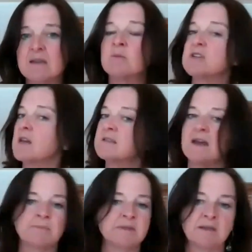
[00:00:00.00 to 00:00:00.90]
In which case,
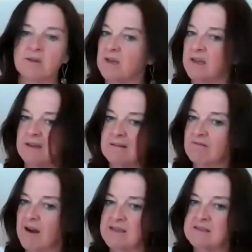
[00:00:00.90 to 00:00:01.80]
absolutely
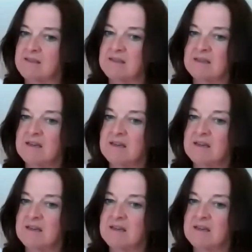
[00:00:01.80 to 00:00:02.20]
rest.